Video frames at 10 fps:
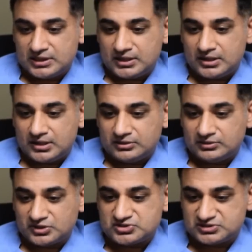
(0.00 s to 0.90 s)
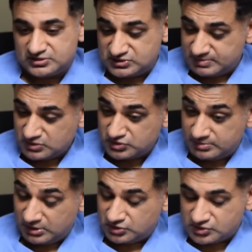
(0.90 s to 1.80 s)
Not just the specialty,
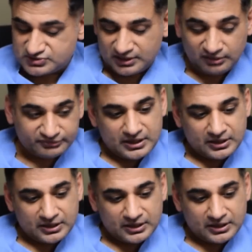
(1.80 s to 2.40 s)
but of yourself.